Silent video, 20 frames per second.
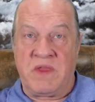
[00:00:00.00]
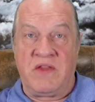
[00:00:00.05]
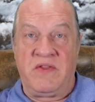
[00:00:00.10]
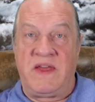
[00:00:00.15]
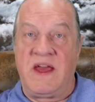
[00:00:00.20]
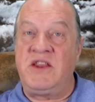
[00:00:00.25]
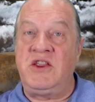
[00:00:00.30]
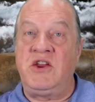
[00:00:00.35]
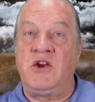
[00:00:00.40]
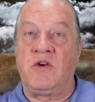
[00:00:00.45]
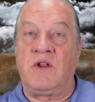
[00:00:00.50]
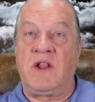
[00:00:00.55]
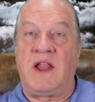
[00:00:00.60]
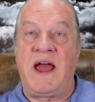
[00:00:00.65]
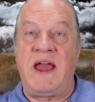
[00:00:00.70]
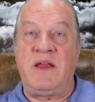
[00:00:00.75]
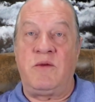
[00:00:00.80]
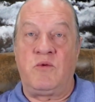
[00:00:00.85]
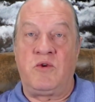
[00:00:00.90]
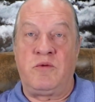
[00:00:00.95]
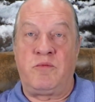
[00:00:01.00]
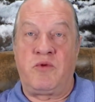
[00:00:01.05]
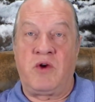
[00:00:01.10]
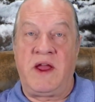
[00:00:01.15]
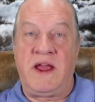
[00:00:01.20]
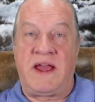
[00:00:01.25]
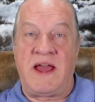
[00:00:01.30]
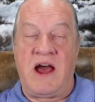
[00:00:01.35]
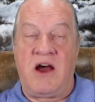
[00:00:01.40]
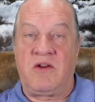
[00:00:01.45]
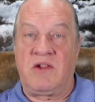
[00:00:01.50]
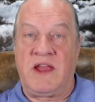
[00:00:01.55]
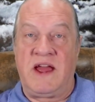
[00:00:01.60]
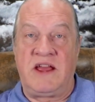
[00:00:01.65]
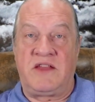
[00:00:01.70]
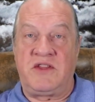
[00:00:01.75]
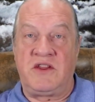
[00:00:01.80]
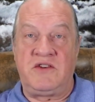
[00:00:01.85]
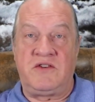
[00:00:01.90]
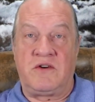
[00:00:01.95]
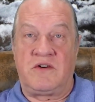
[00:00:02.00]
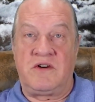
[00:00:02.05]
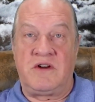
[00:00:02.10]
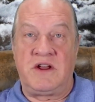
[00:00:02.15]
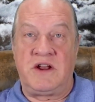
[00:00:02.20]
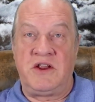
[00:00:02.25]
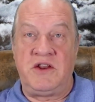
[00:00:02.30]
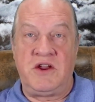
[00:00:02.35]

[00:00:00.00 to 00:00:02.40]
Then your light will break out like the dawn,